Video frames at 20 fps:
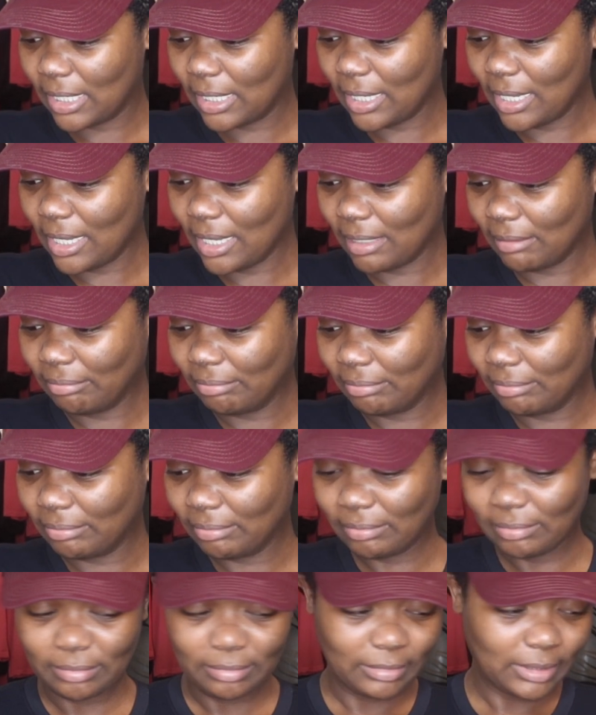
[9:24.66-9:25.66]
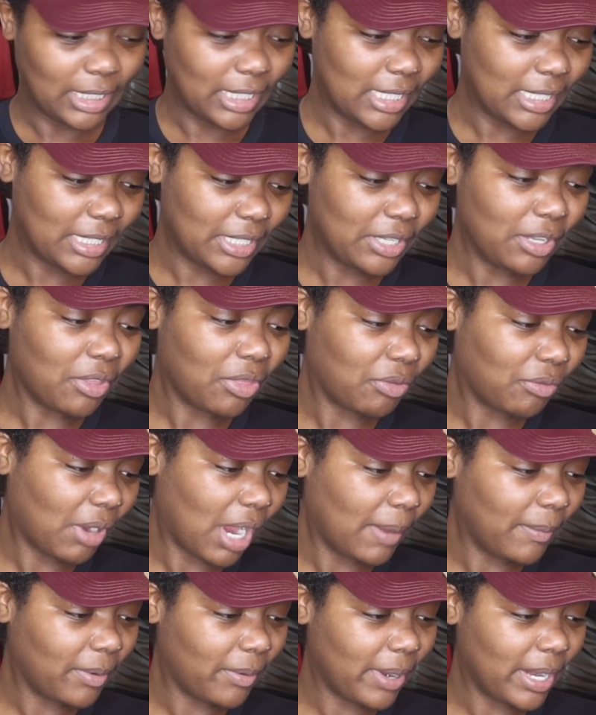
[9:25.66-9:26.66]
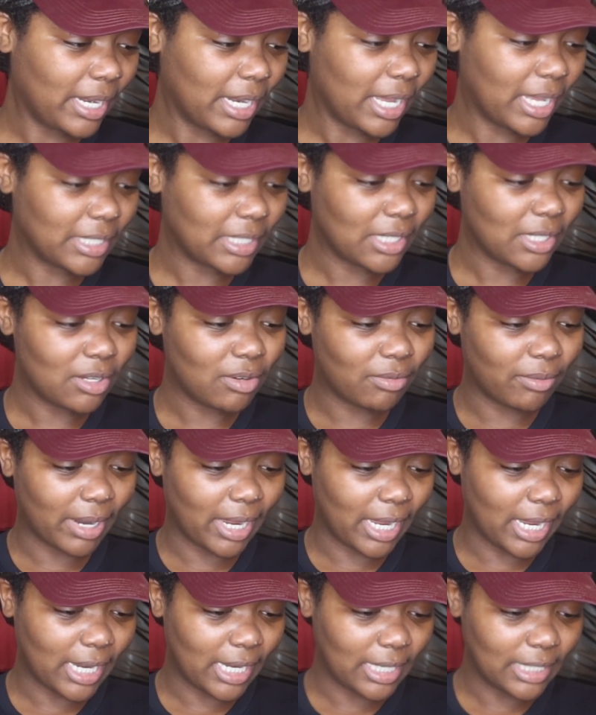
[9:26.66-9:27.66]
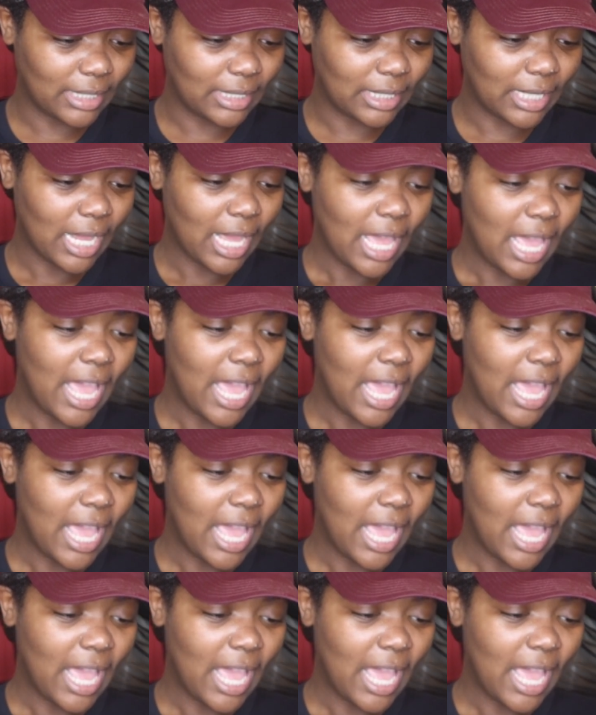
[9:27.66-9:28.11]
Yeah. And it's still throbbing right now. It's a little raised.